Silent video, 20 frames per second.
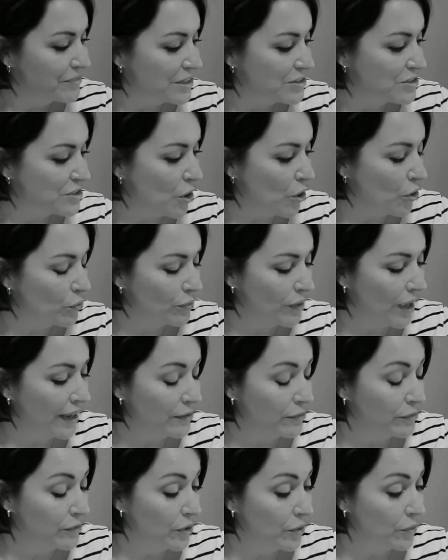So
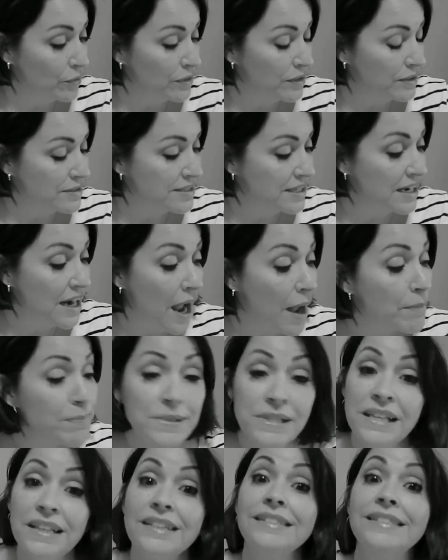I don't know the
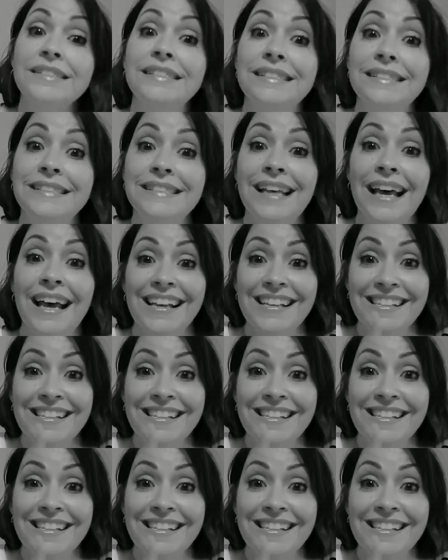synopsis.